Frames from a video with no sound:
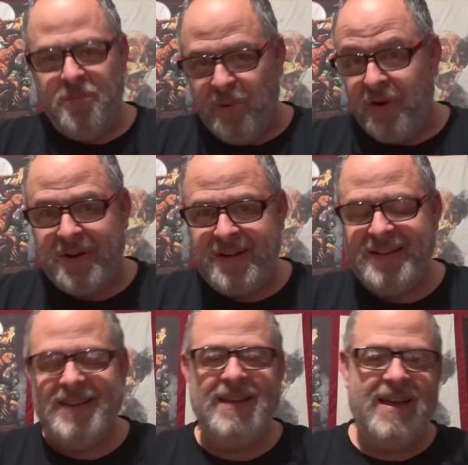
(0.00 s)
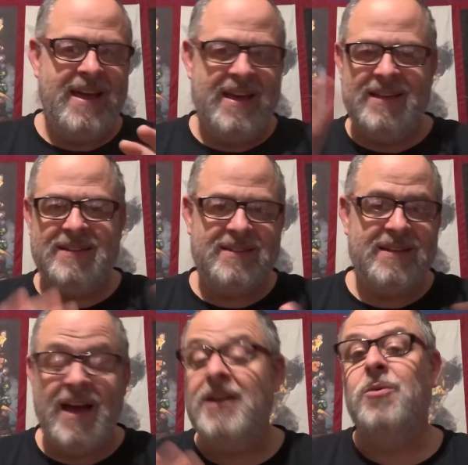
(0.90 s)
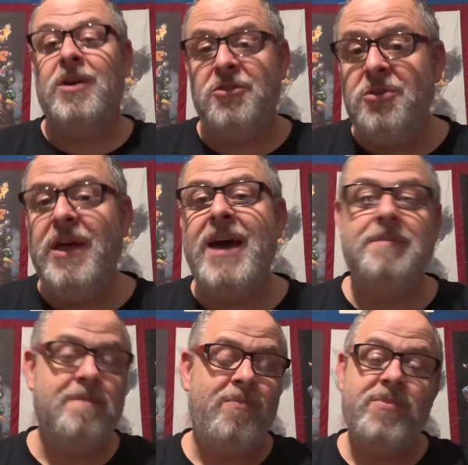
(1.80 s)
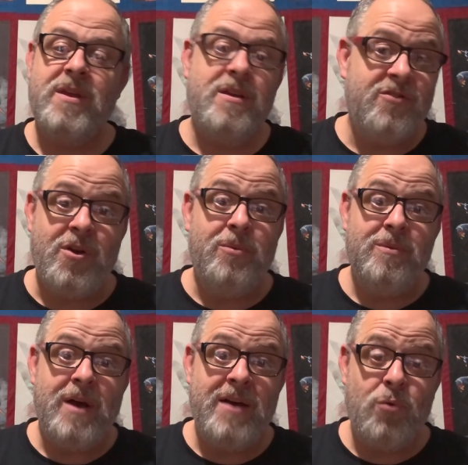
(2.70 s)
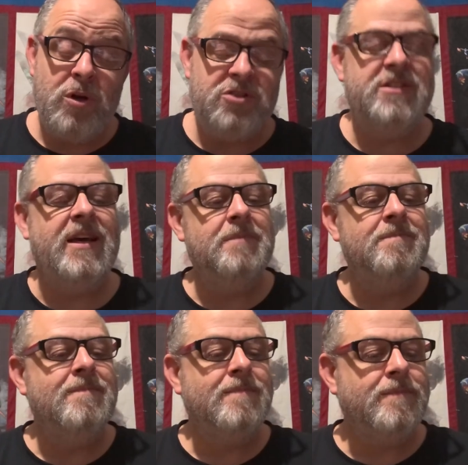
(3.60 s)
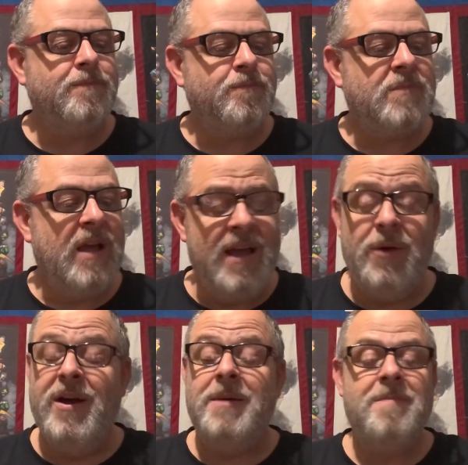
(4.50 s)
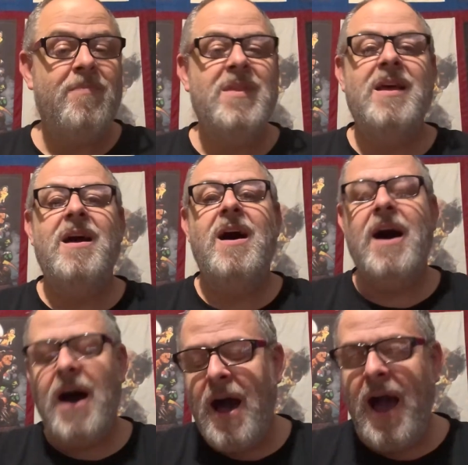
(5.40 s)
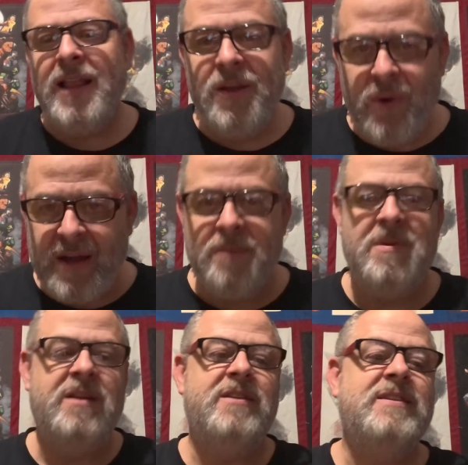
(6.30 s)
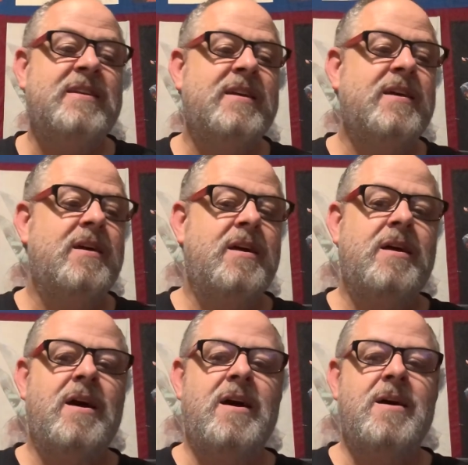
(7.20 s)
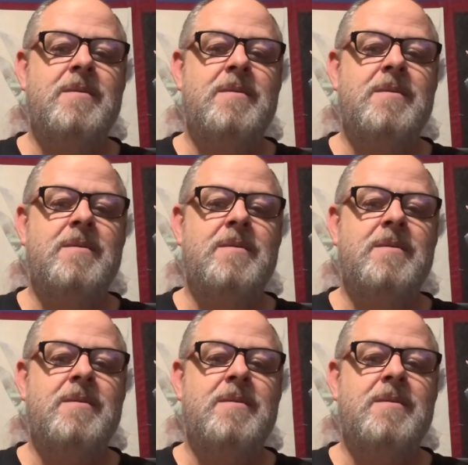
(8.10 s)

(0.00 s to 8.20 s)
book, and I didn't want to do that, so I haven't watched it yet. Anyway, highly recommended. I